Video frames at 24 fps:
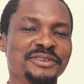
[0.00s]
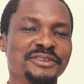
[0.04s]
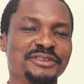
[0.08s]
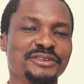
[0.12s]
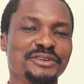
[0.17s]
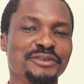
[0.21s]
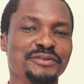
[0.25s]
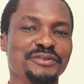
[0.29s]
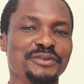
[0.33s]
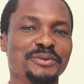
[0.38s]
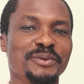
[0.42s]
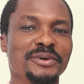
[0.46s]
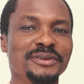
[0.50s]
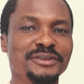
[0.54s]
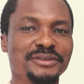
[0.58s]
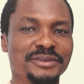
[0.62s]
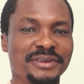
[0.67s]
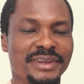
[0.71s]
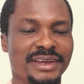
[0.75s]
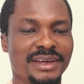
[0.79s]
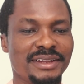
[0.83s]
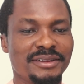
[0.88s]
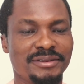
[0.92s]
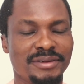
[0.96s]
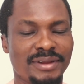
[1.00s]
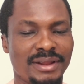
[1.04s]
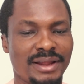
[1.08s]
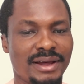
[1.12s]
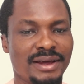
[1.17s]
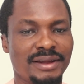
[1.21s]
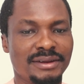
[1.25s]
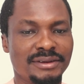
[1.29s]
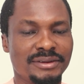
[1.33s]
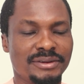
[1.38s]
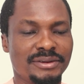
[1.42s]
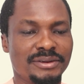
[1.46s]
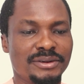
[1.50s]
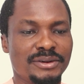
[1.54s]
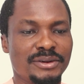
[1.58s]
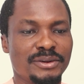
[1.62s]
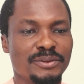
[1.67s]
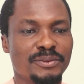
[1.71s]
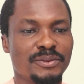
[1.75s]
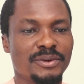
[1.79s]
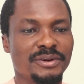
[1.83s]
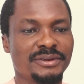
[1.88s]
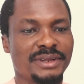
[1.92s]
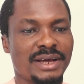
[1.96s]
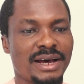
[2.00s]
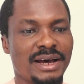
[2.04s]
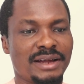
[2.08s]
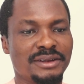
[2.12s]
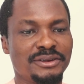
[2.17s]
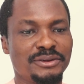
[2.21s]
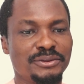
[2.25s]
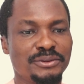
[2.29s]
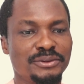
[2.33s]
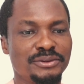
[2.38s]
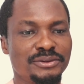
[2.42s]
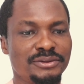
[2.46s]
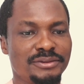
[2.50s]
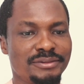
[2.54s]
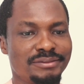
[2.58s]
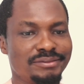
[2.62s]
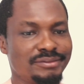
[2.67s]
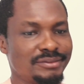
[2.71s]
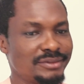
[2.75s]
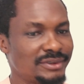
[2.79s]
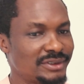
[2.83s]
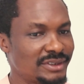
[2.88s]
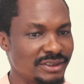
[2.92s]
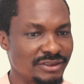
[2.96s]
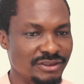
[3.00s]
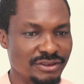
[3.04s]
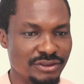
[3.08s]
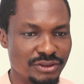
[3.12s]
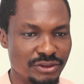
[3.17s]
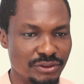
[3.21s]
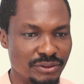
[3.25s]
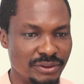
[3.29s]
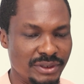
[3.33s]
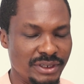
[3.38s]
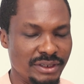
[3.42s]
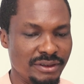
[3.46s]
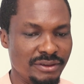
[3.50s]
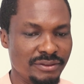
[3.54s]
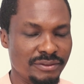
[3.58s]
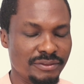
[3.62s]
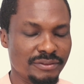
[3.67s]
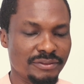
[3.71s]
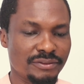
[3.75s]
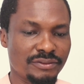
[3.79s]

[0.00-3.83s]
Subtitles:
So if you want to get land, what are those things you need?